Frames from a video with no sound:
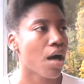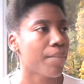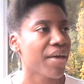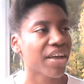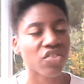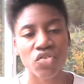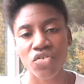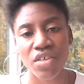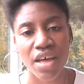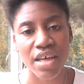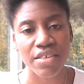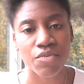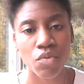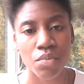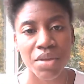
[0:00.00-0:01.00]

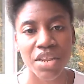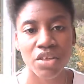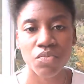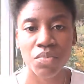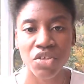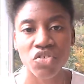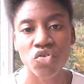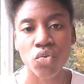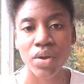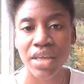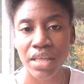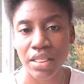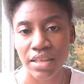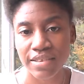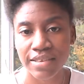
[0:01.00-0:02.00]
exercise for me to be doing
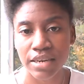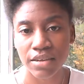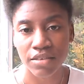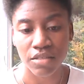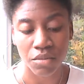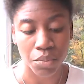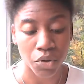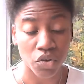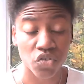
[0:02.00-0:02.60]
and listening to the book.